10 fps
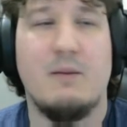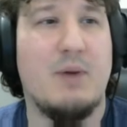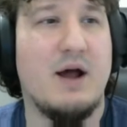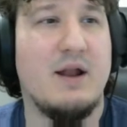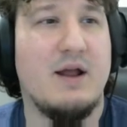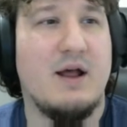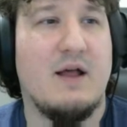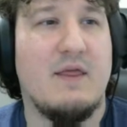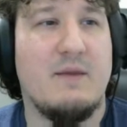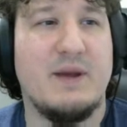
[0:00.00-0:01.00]
But
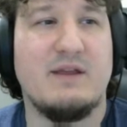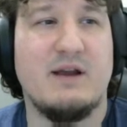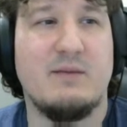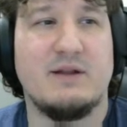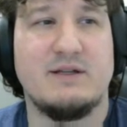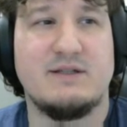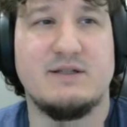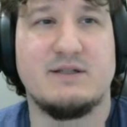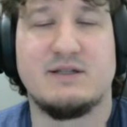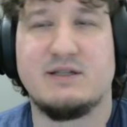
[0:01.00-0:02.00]
the big thing about this
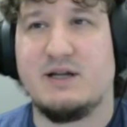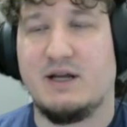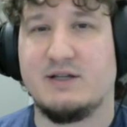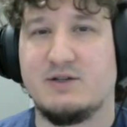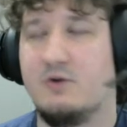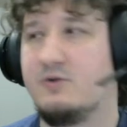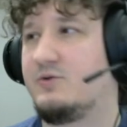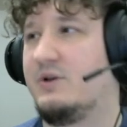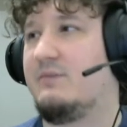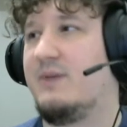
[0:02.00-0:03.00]
is this deck gets hosed
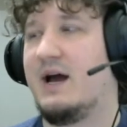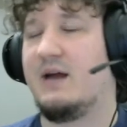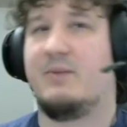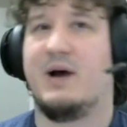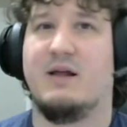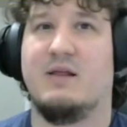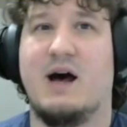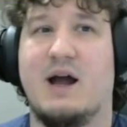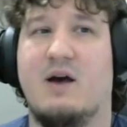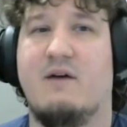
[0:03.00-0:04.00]
really bad by a
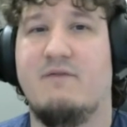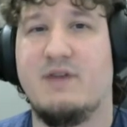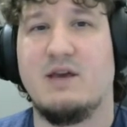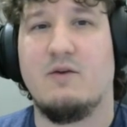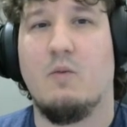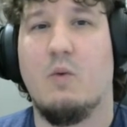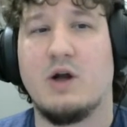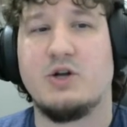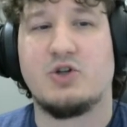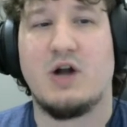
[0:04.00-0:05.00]
lot of the
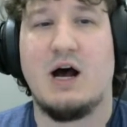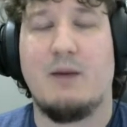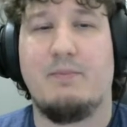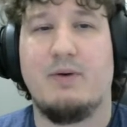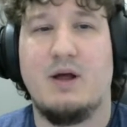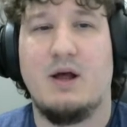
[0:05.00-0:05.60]
1-drop